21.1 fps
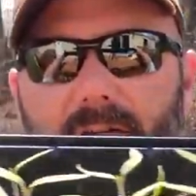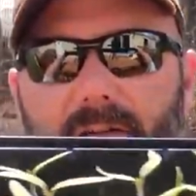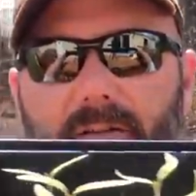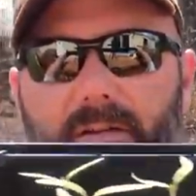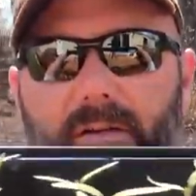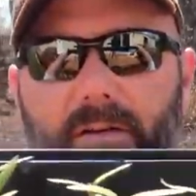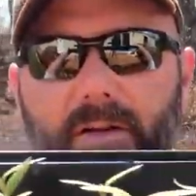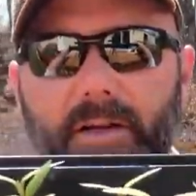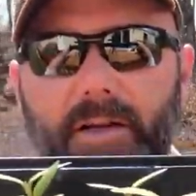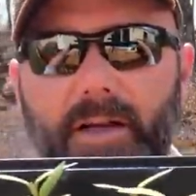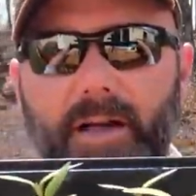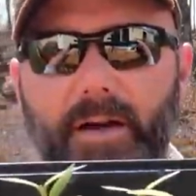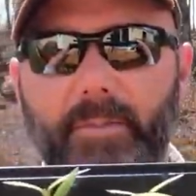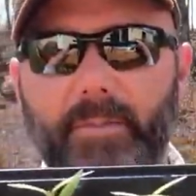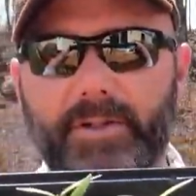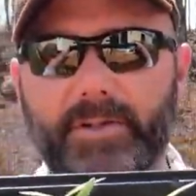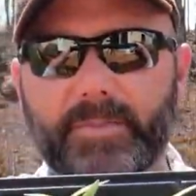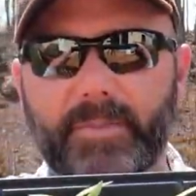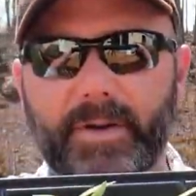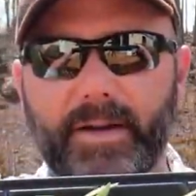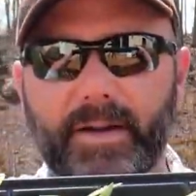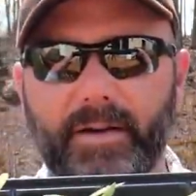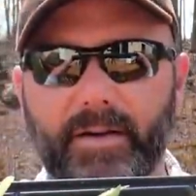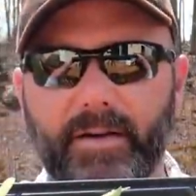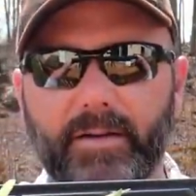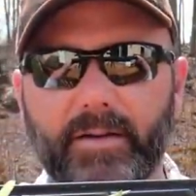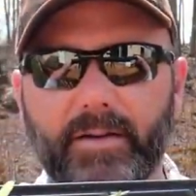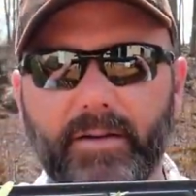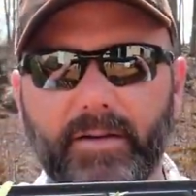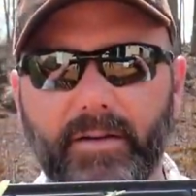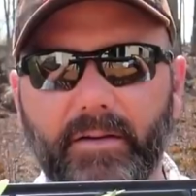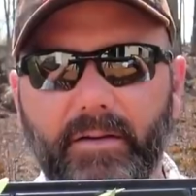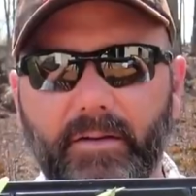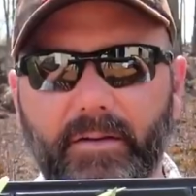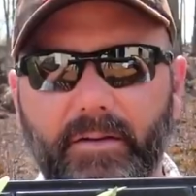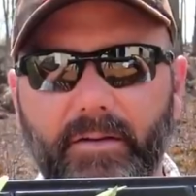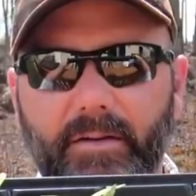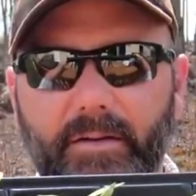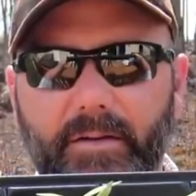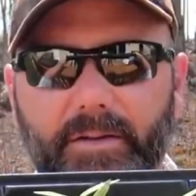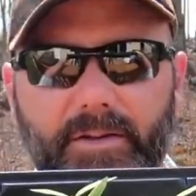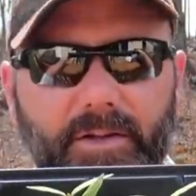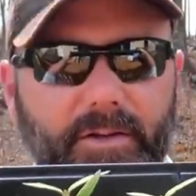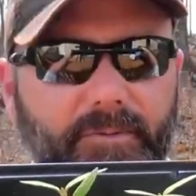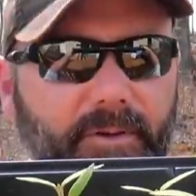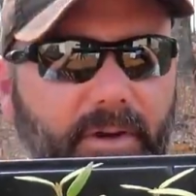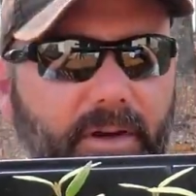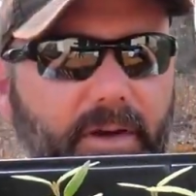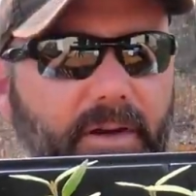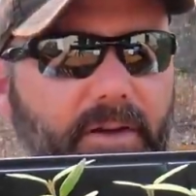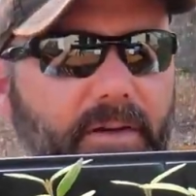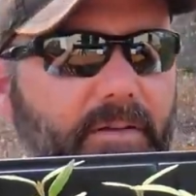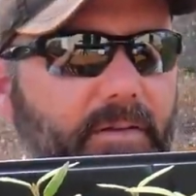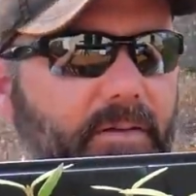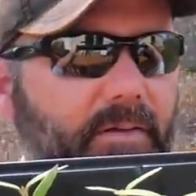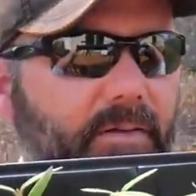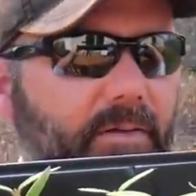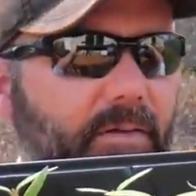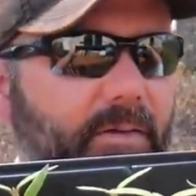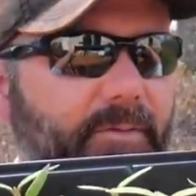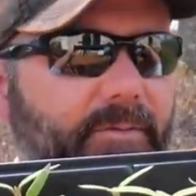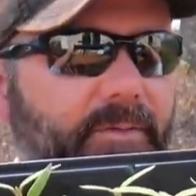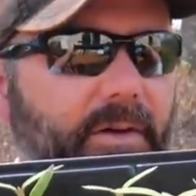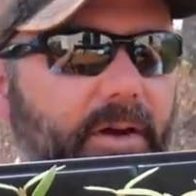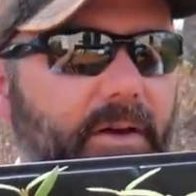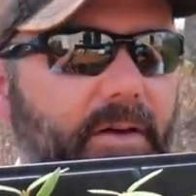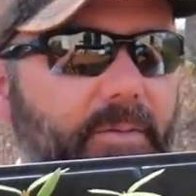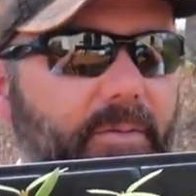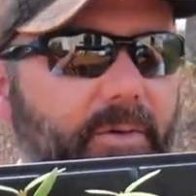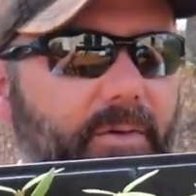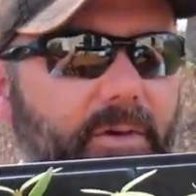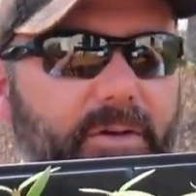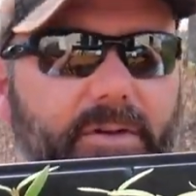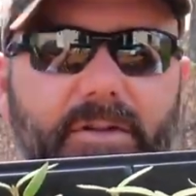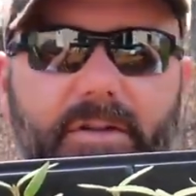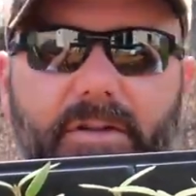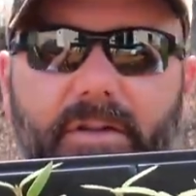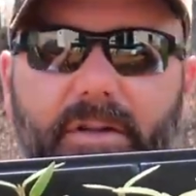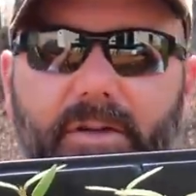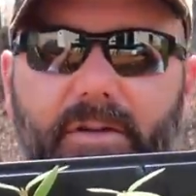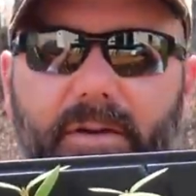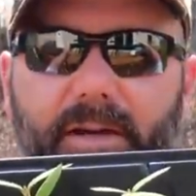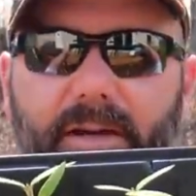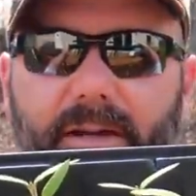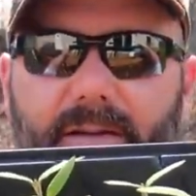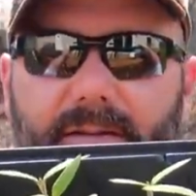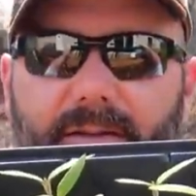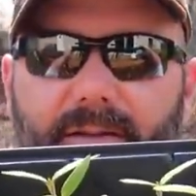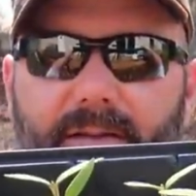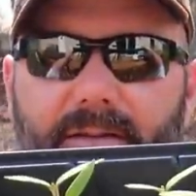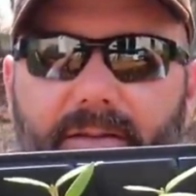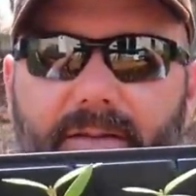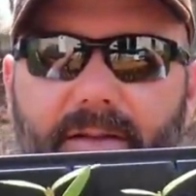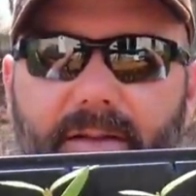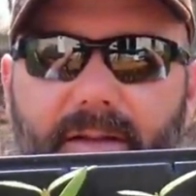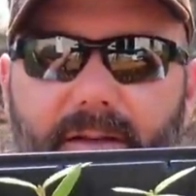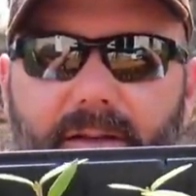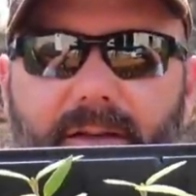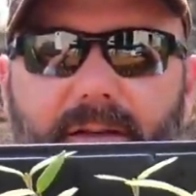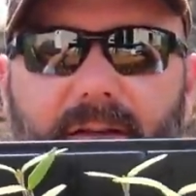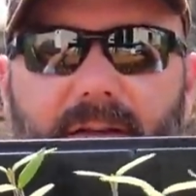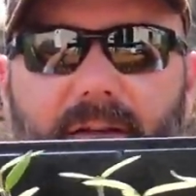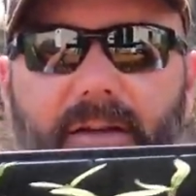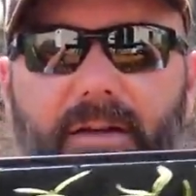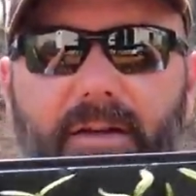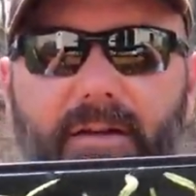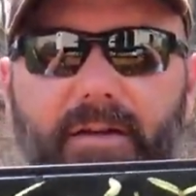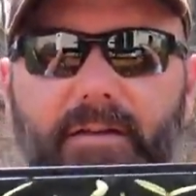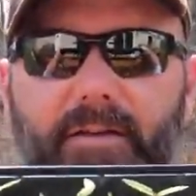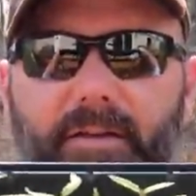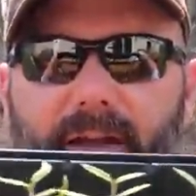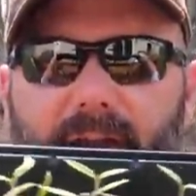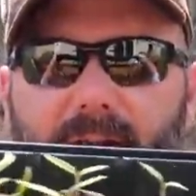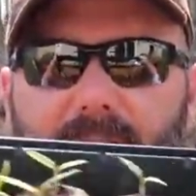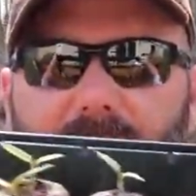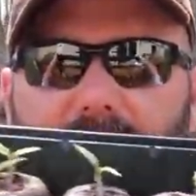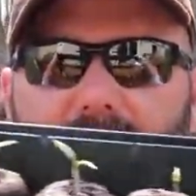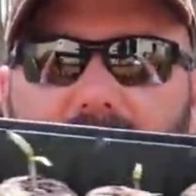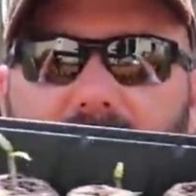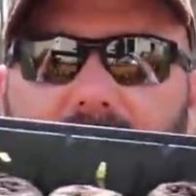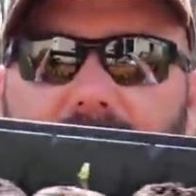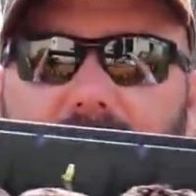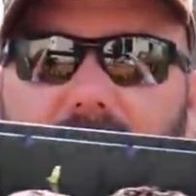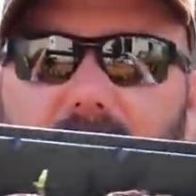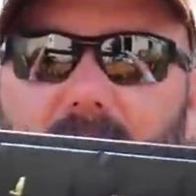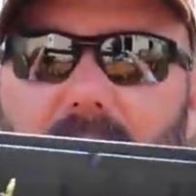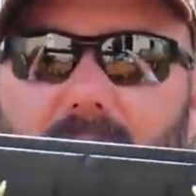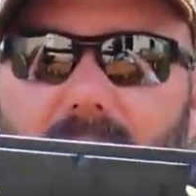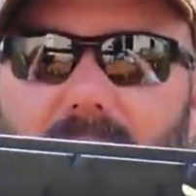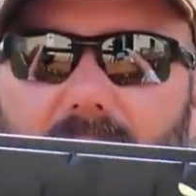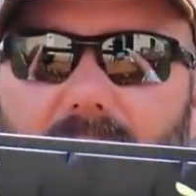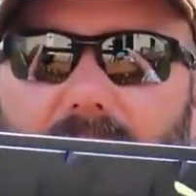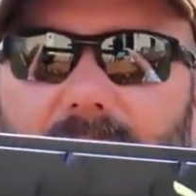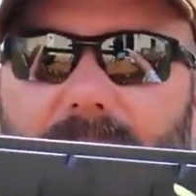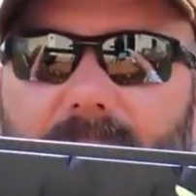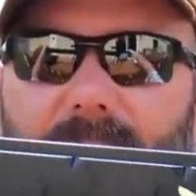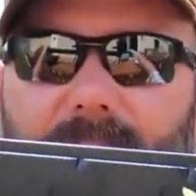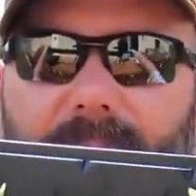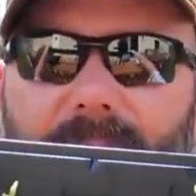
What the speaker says: Look at how much better the Jiffy or Ferrymore So Easies did than the regular.